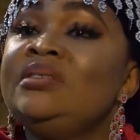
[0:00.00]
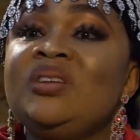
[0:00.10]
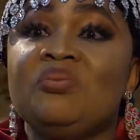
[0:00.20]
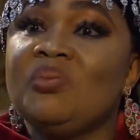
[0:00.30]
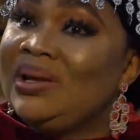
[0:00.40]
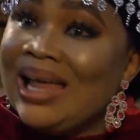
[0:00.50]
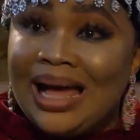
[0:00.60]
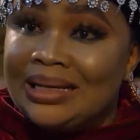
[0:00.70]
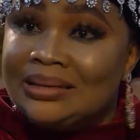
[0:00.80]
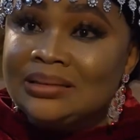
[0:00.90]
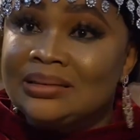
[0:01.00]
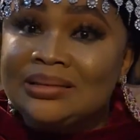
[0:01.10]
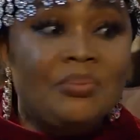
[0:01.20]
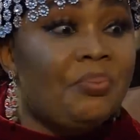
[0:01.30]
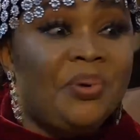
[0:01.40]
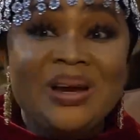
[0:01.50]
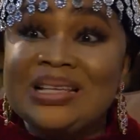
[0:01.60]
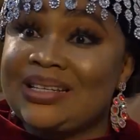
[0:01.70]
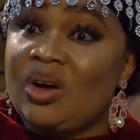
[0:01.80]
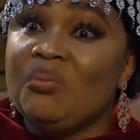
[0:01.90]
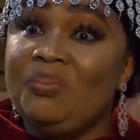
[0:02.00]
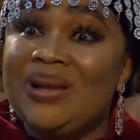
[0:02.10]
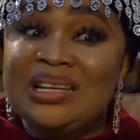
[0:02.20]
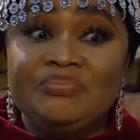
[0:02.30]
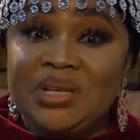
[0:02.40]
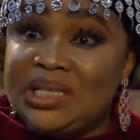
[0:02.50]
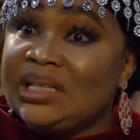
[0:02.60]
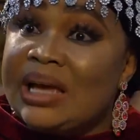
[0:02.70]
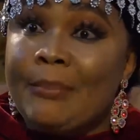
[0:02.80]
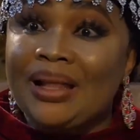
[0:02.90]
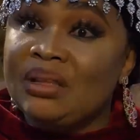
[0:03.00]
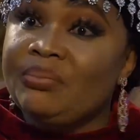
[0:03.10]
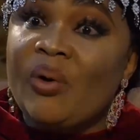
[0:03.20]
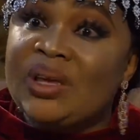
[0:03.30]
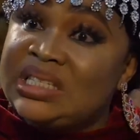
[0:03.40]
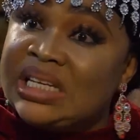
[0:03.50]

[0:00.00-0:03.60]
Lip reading: No, Mother. The prince complained bitterly about the boy's